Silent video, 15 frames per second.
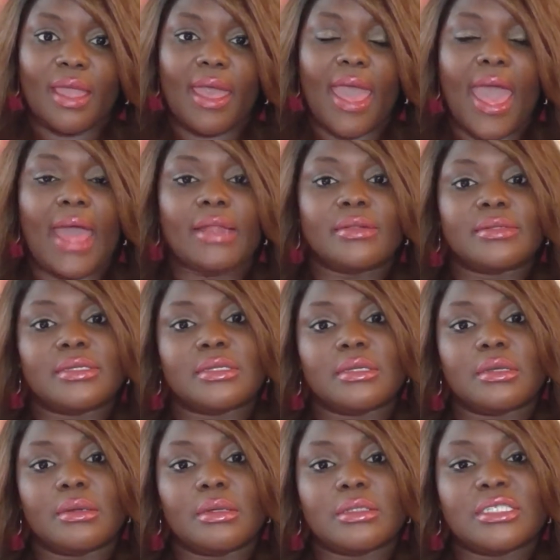and
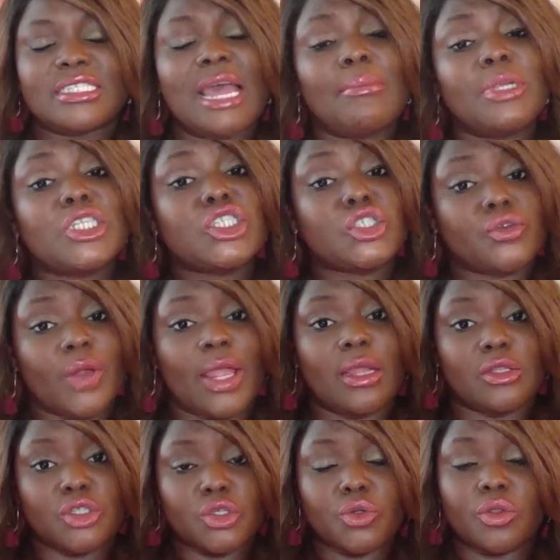
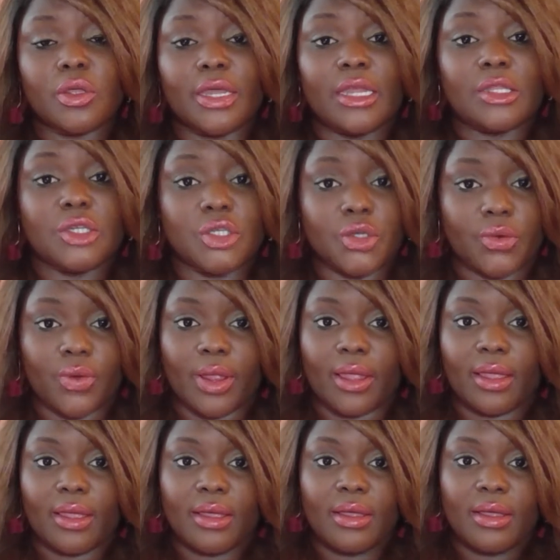demonstrate to the industry